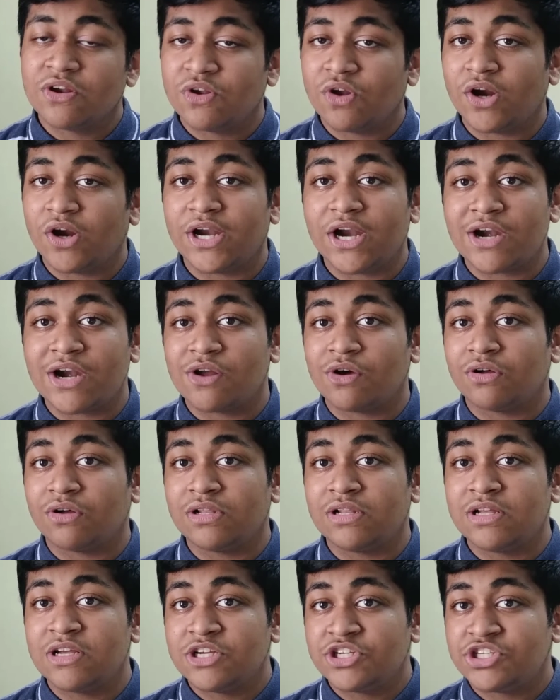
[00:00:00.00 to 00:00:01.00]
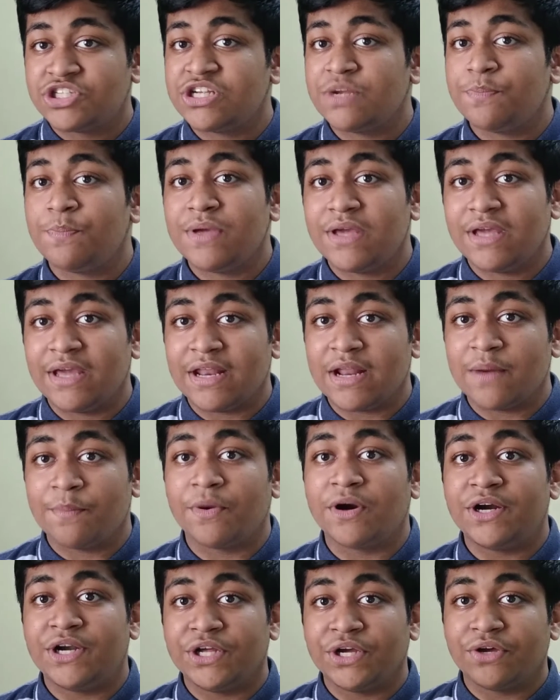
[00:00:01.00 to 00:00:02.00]
not at all shipping in a
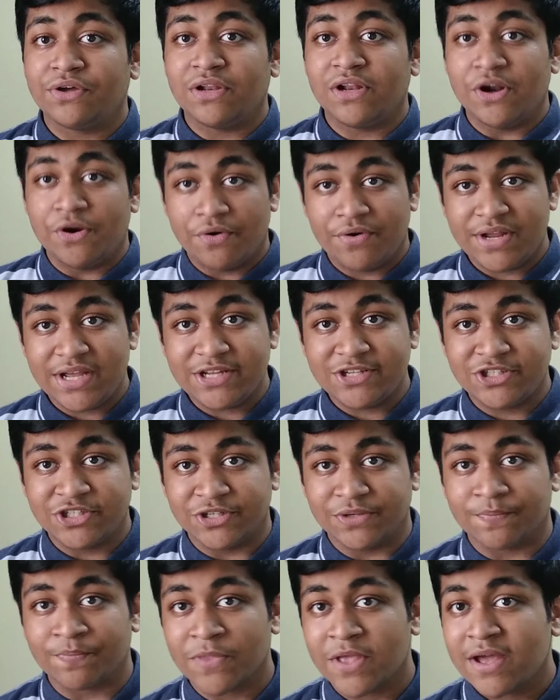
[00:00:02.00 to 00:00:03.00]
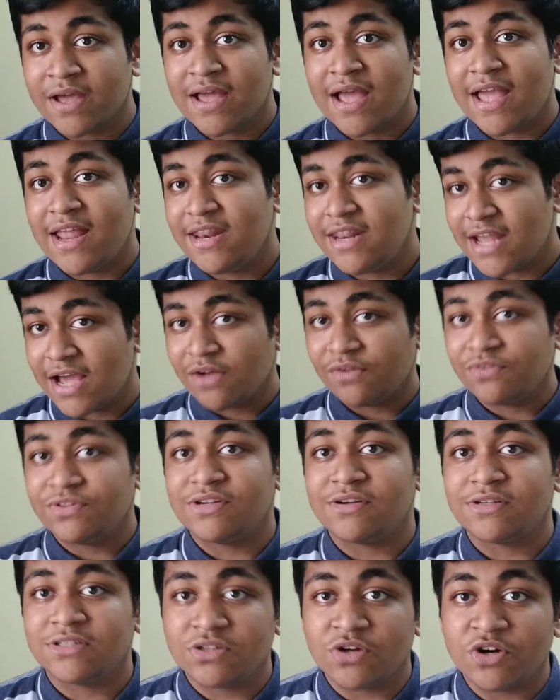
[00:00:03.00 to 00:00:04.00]
particular region. And now
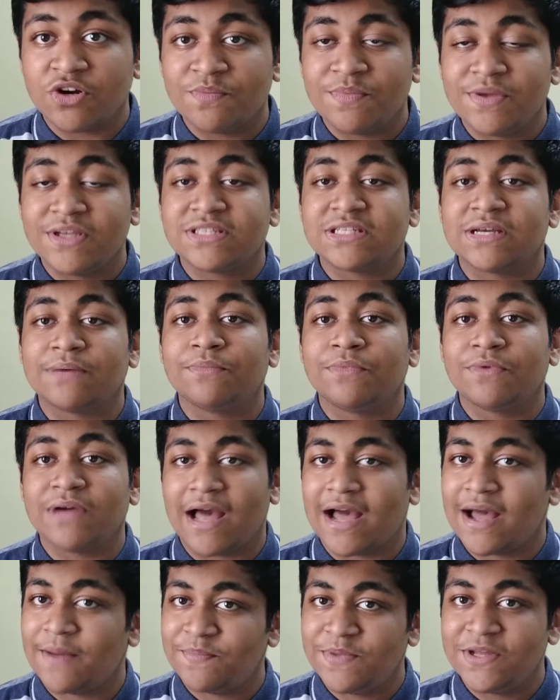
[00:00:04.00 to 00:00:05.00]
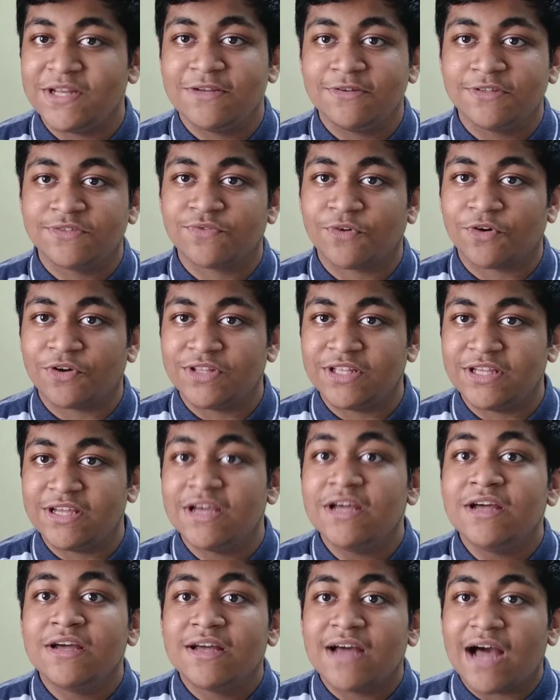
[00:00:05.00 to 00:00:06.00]
there's going to be some happy news for the
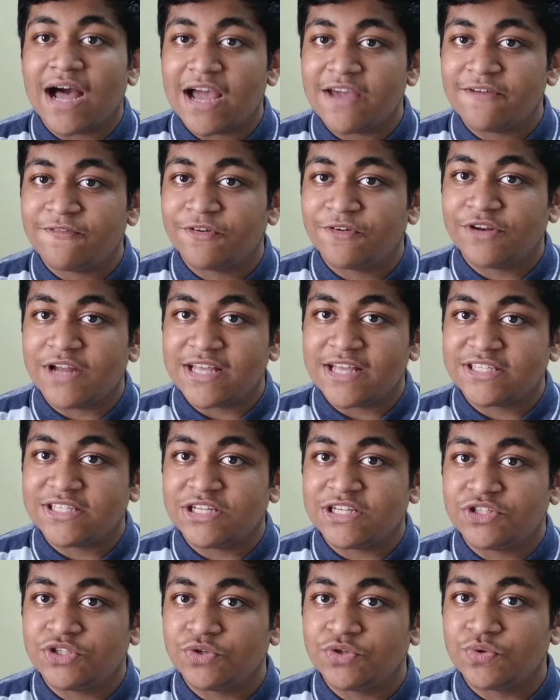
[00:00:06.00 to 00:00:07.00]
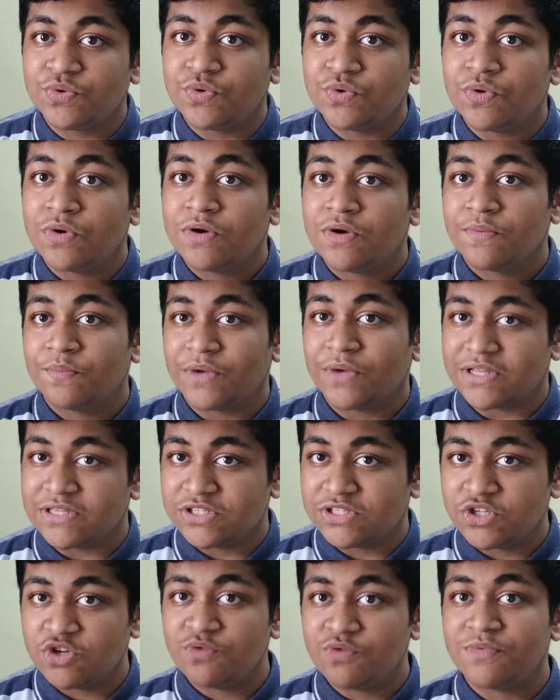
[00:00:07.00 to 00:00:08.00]
iPhone SE 2
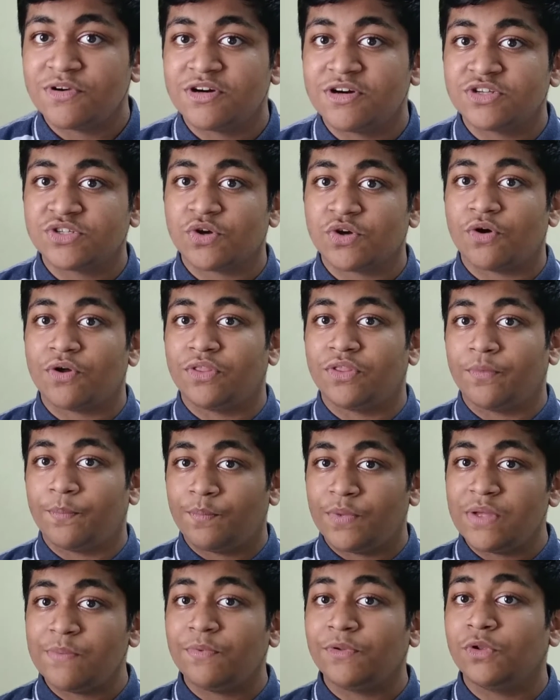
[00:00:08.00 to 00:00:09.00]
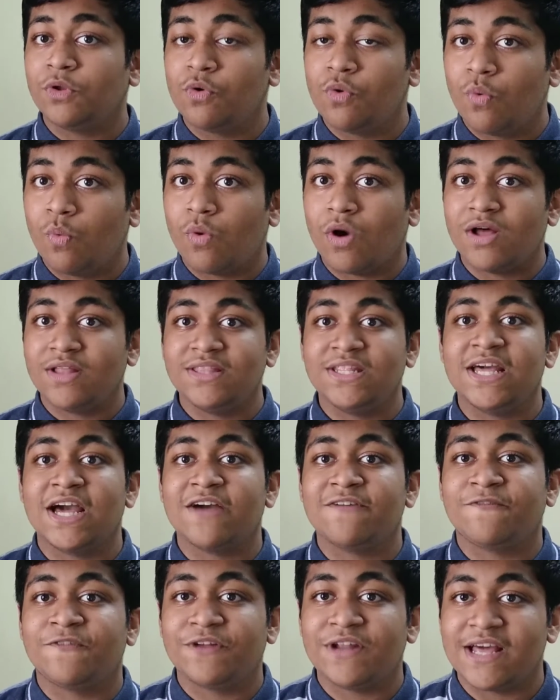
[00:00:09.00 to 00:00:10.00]
consumers, or the people who want the
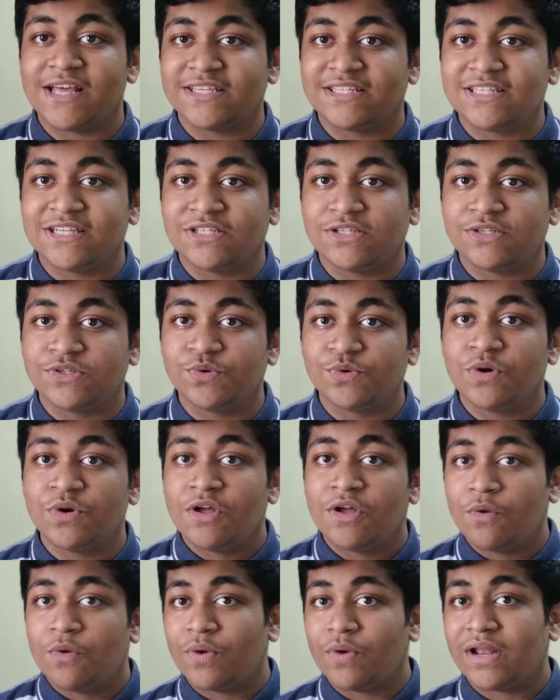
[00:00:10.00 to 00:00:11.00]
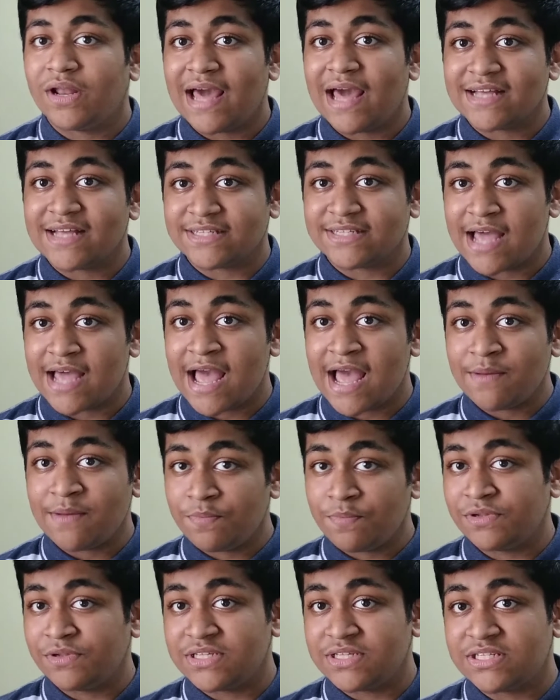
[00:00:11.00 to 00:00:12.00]
iPhone SE 2. Well, as
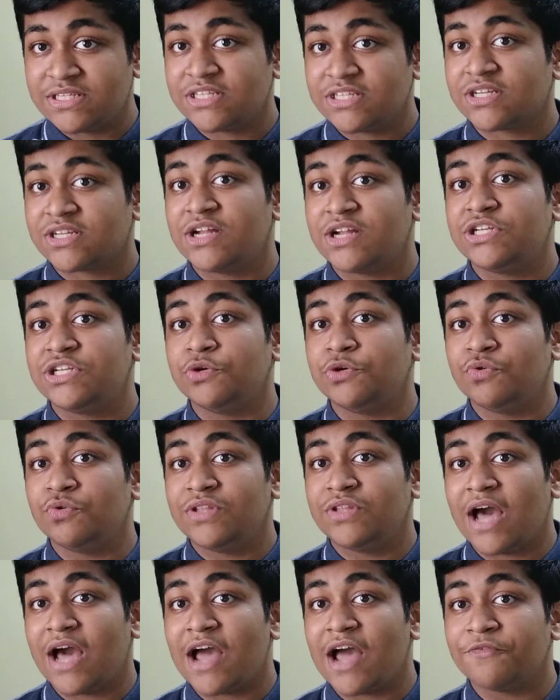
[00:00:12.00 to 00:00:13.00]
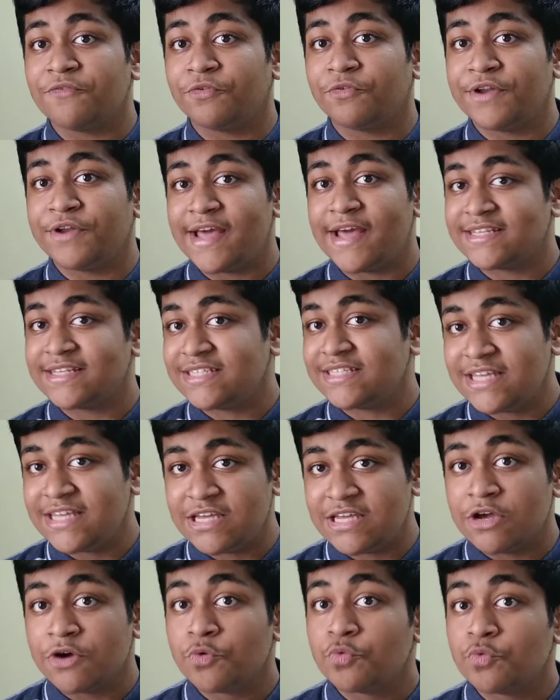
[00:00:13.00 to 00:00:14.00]
Apple is discontinuing the iPhone SE,